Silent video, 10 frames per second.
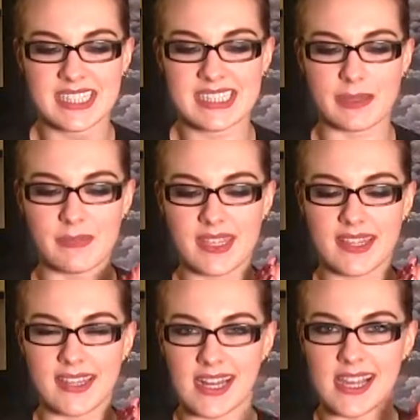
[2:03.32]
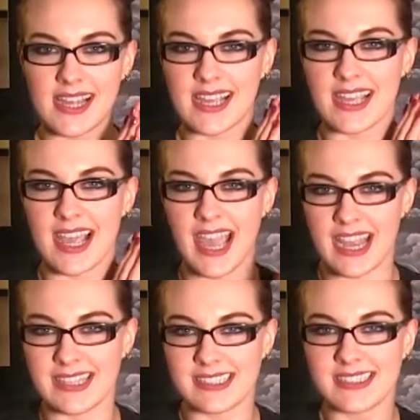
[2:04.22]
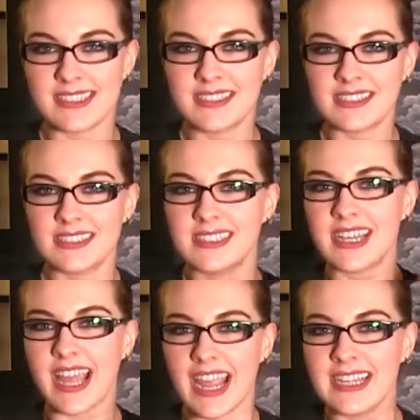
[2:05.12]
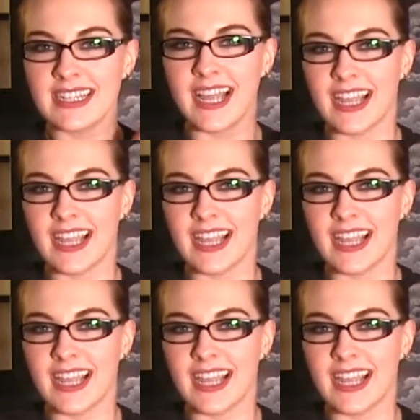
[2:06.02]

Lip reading: Something that I hate. Hate.